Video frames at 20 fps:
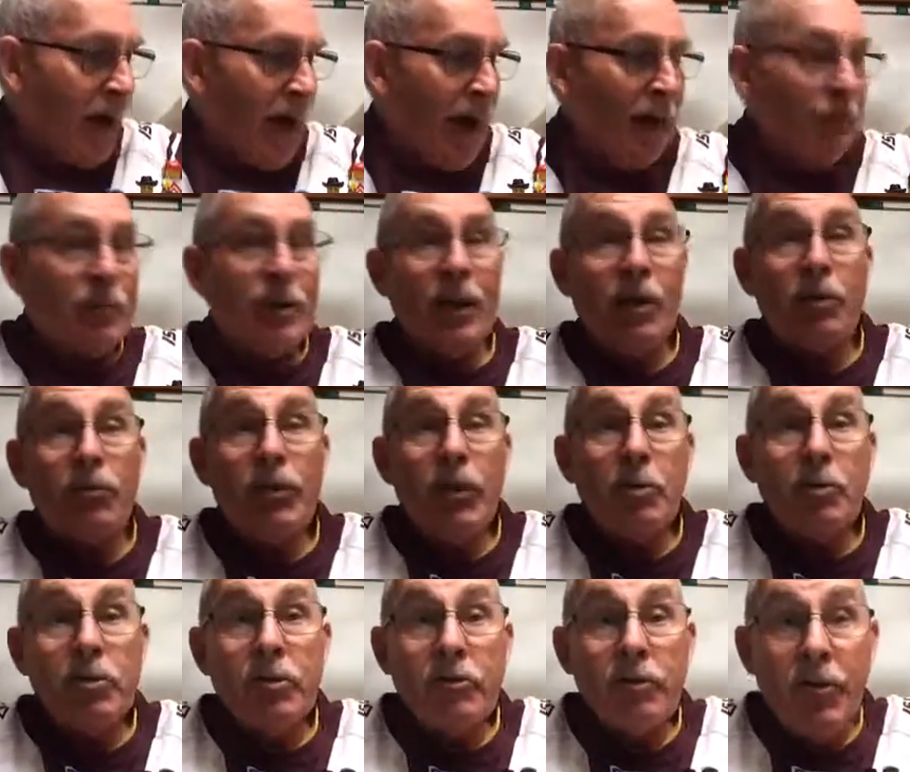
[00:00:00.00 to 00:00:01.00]
Now, look, there
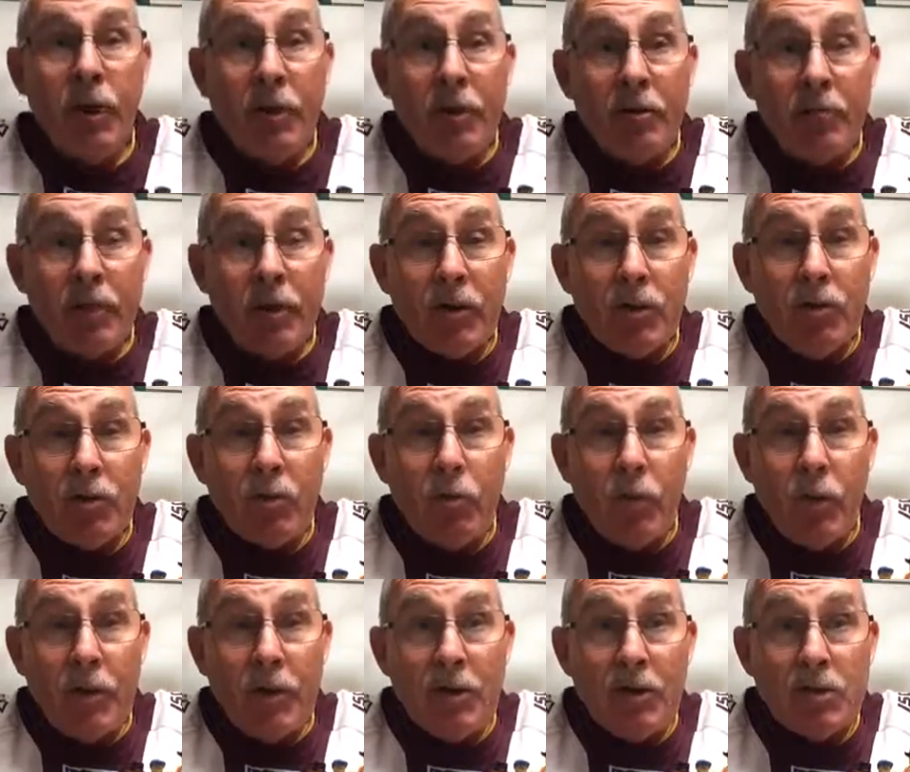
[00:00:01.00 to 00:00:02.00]
was a very, very good
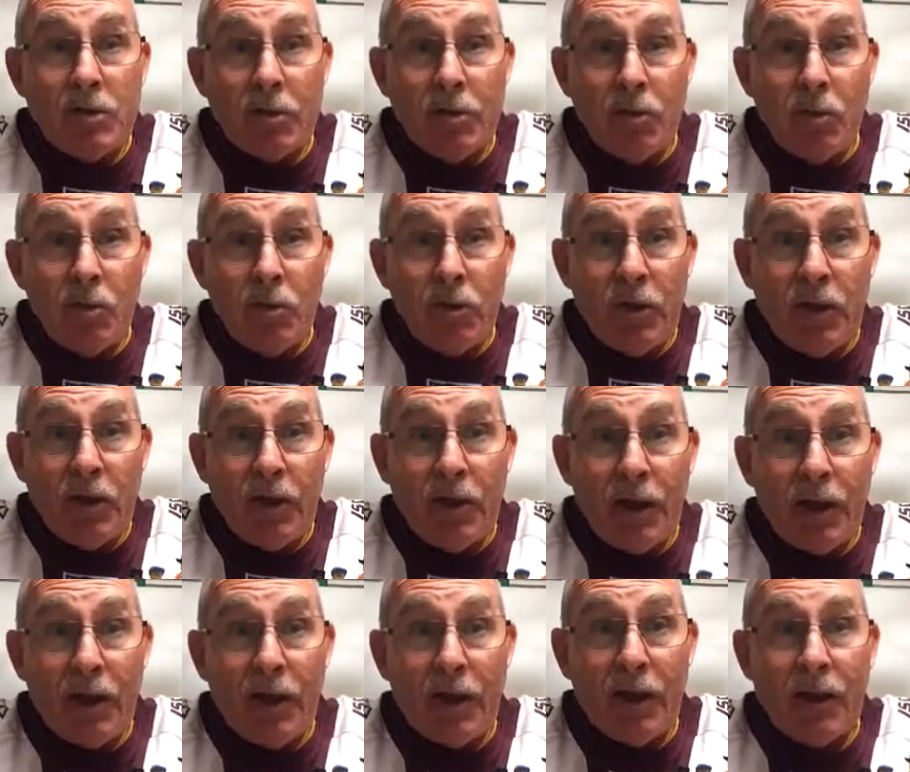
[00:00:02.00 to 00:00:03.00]
win to
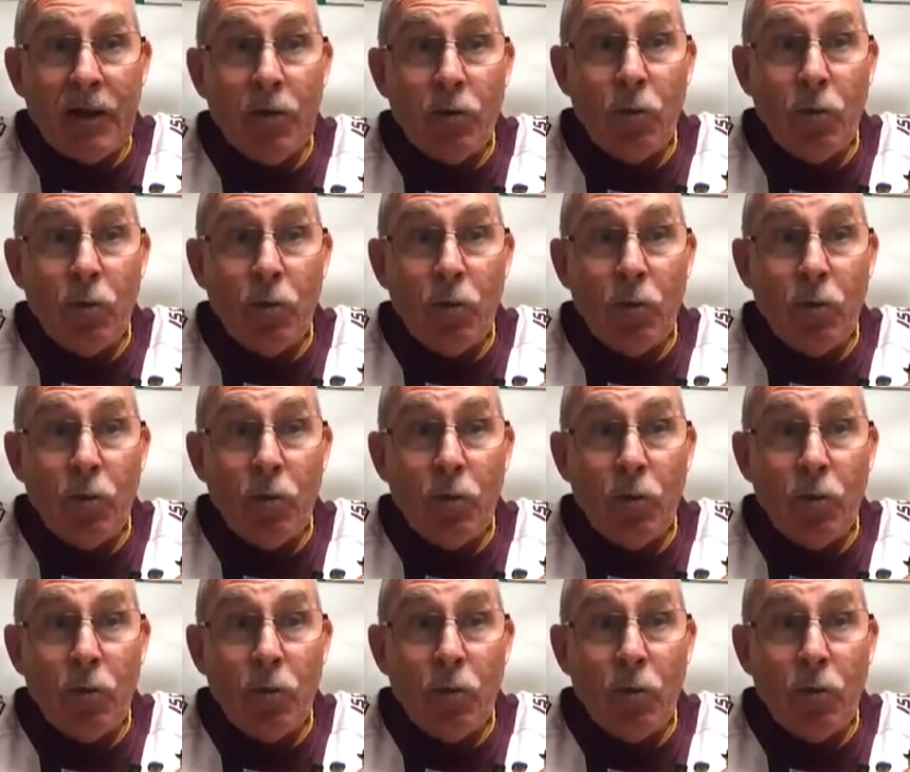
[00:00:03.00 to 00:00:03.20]
the